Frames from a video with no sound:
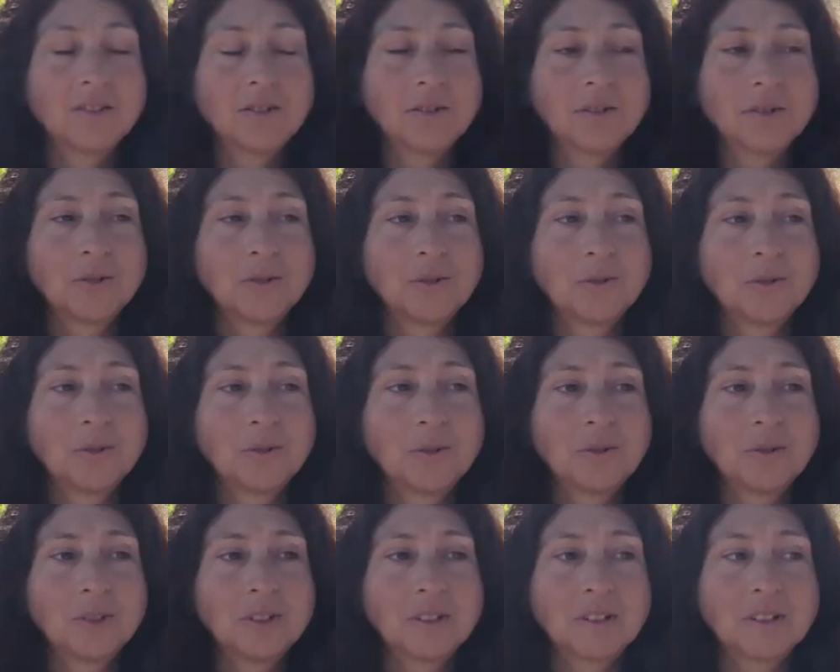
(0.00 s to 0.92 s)

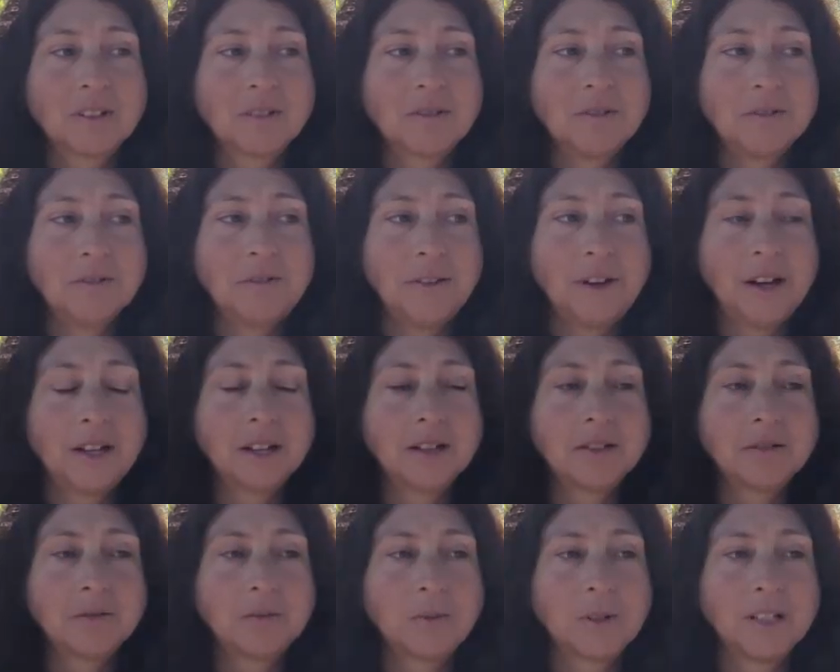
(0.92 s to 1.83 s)
to
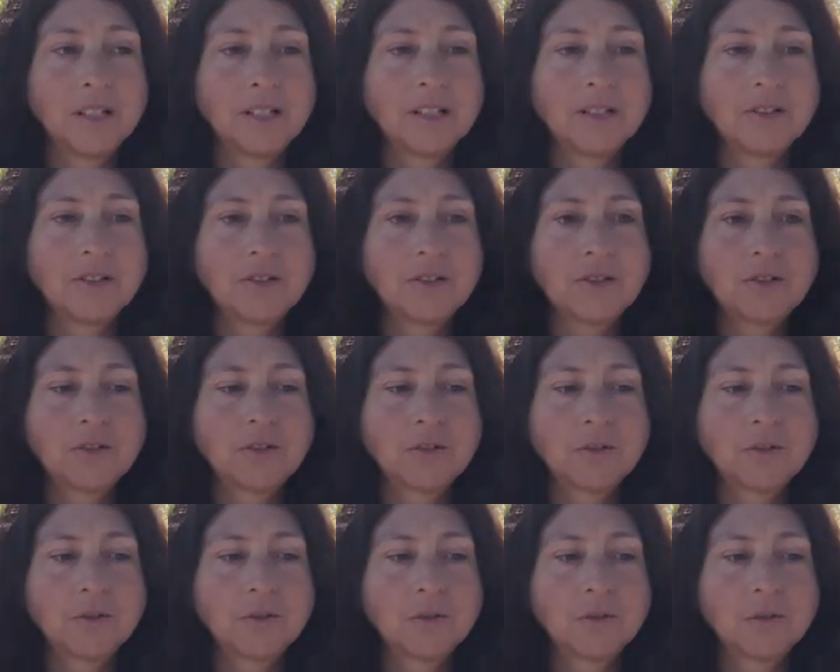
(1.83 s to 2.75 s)
find ways
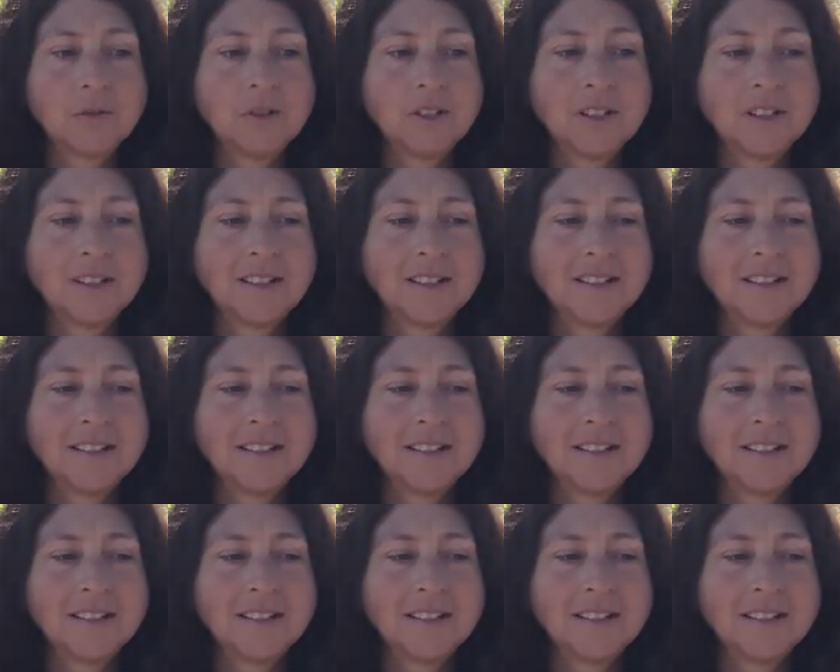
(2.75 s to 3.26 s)
to